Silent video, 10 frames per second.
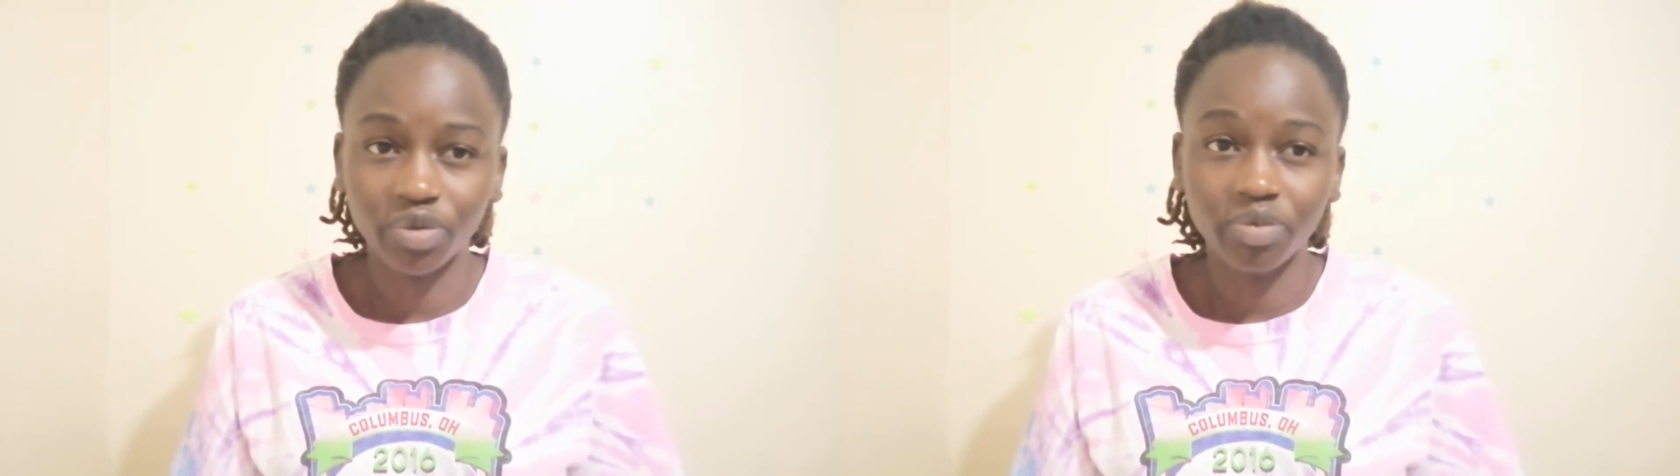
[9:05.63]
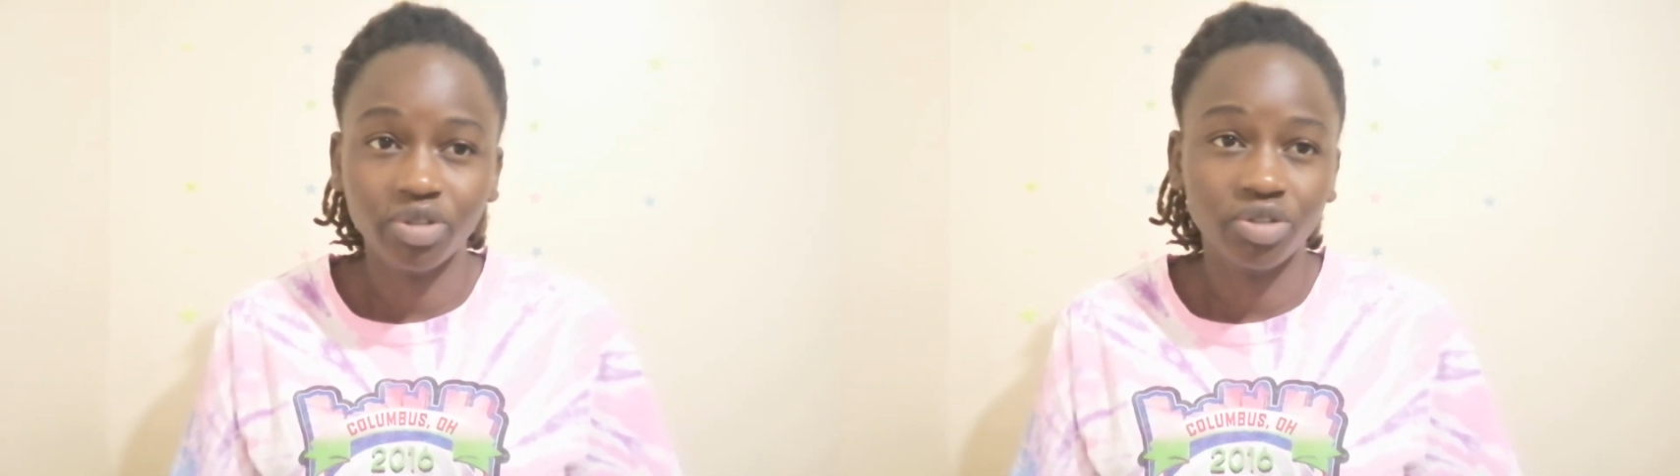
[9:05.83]

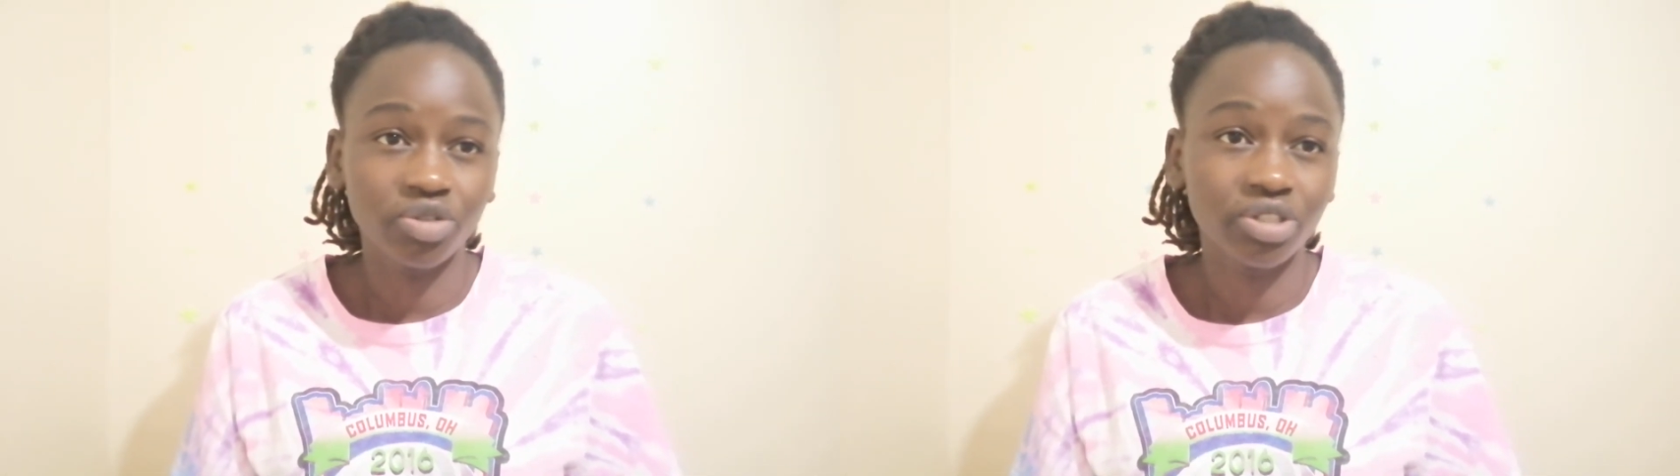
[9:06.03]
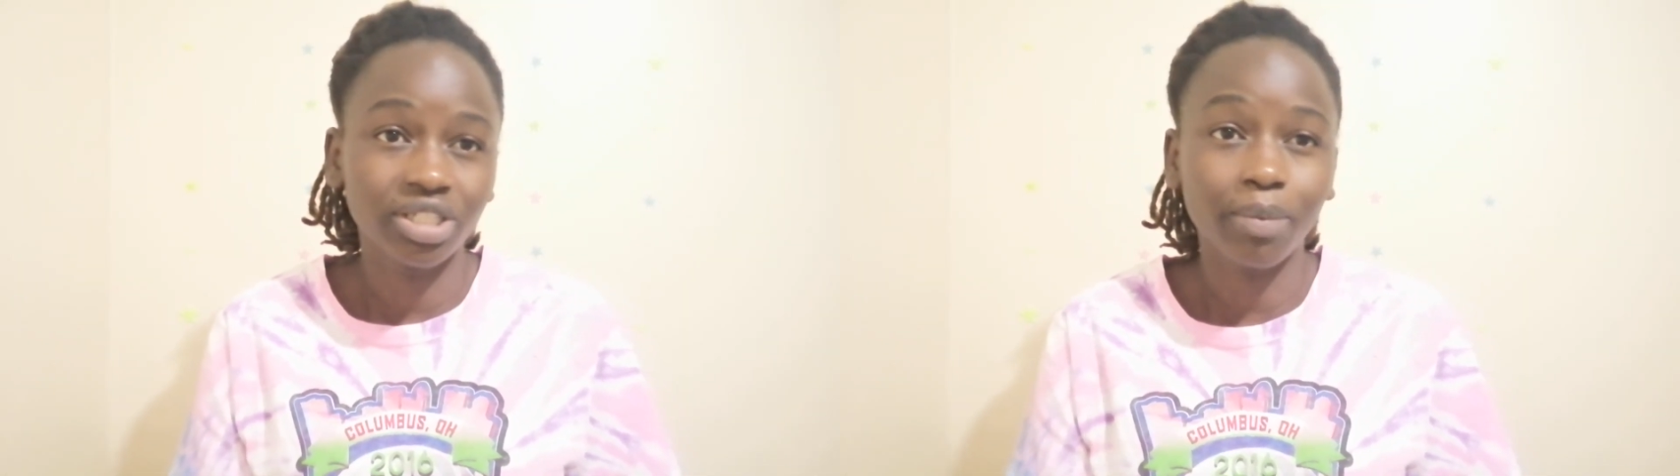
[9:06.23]
maybe you
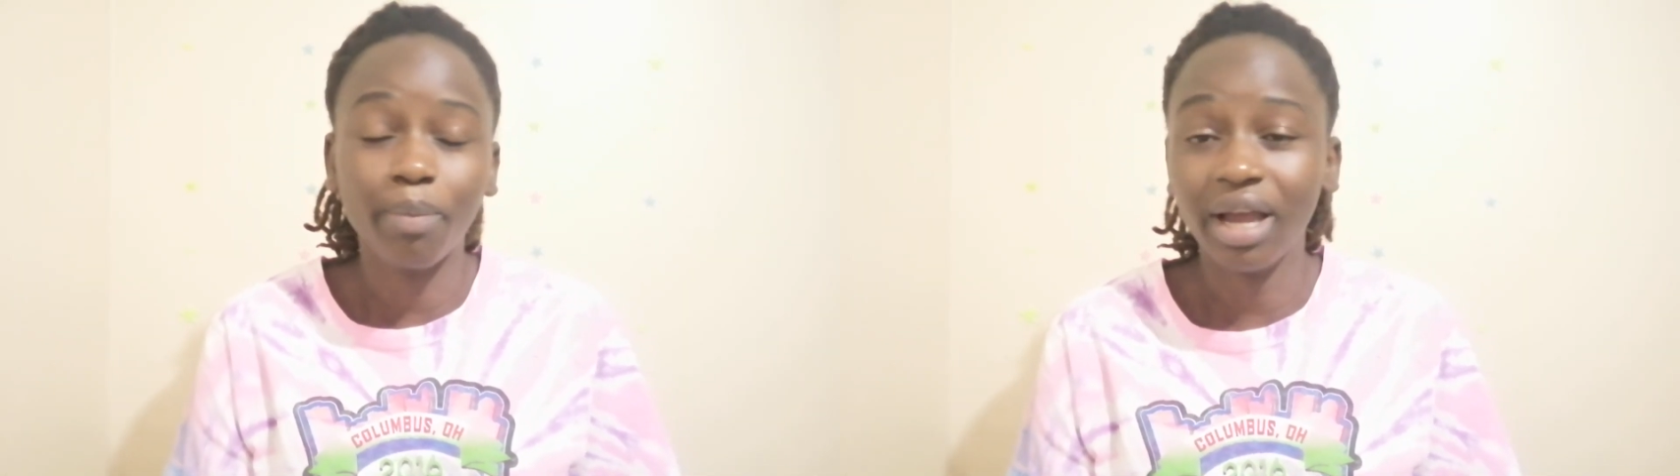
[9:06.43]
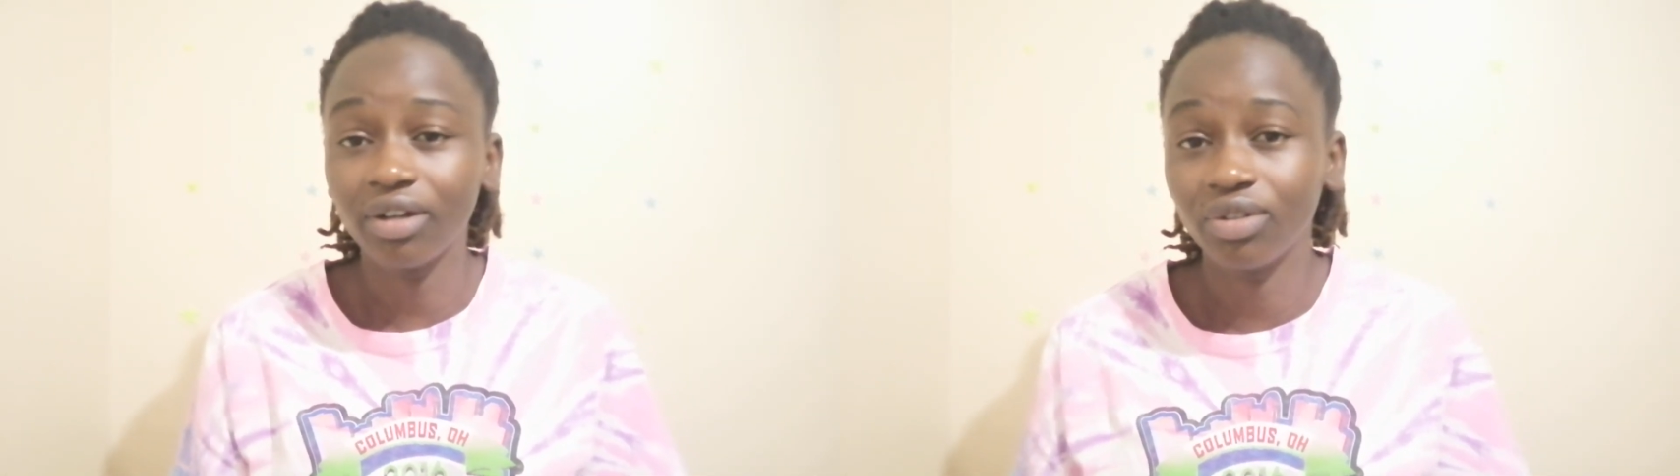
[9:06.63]
used a
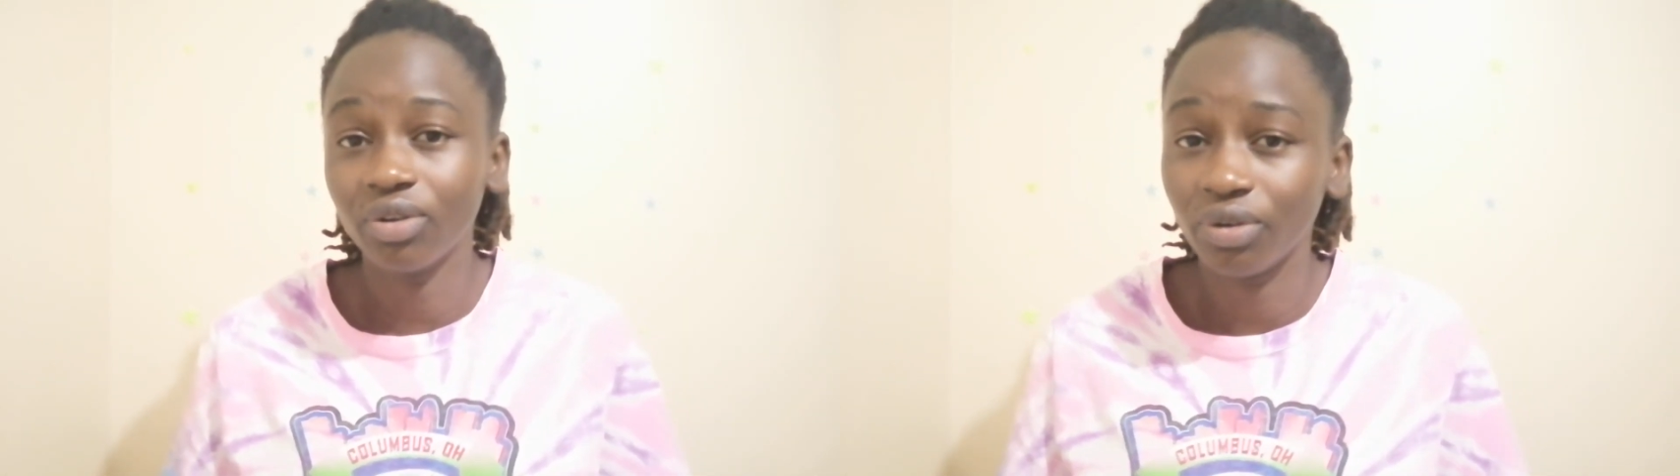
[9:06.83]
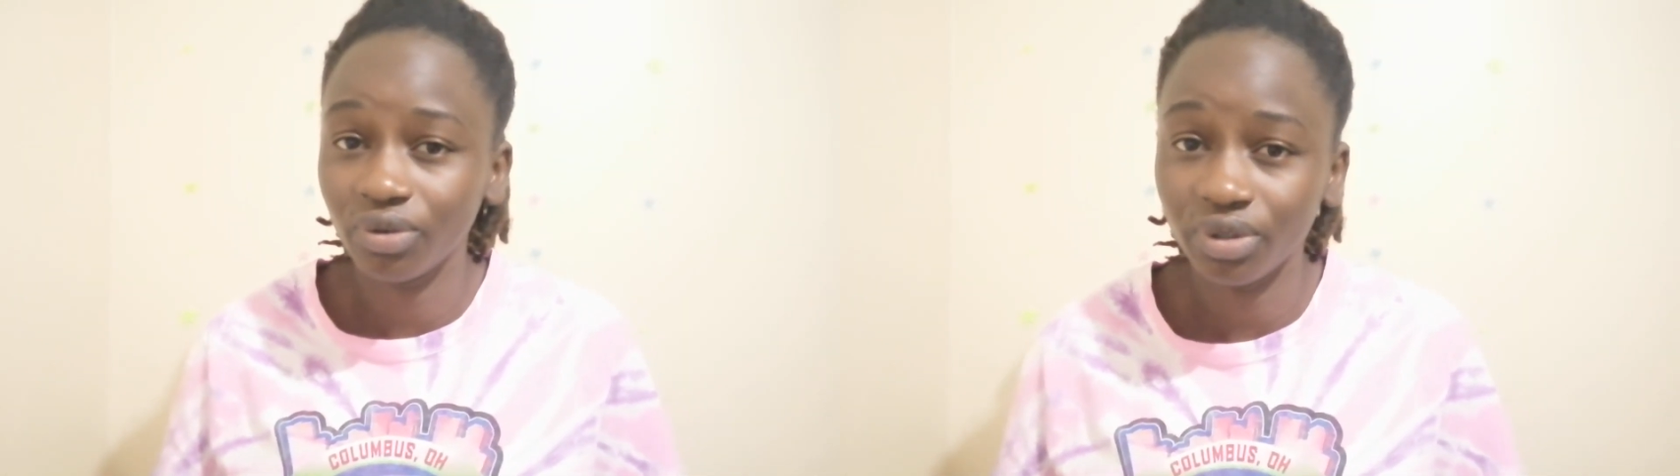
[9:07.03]

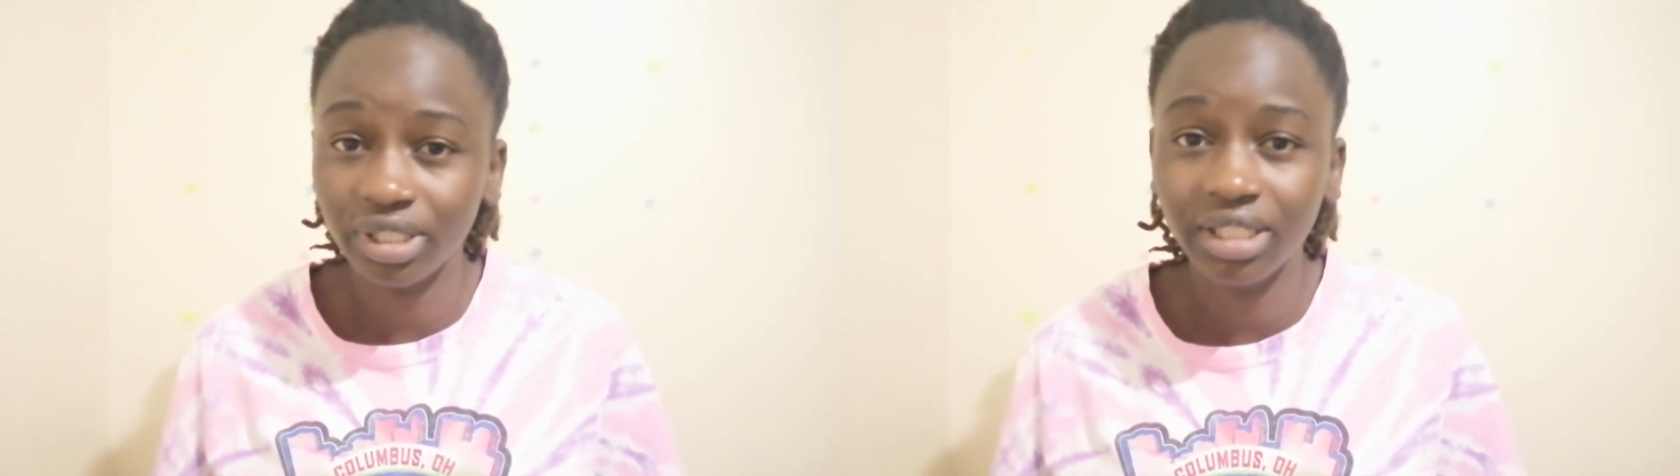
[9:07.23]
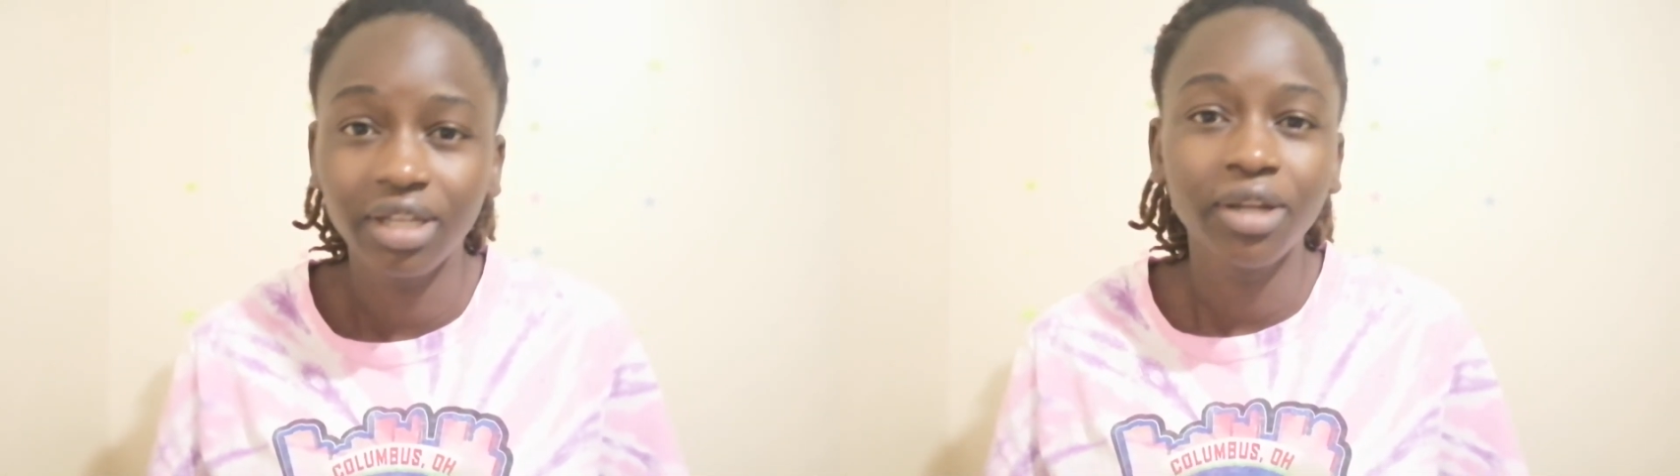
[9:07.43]
backdoor route,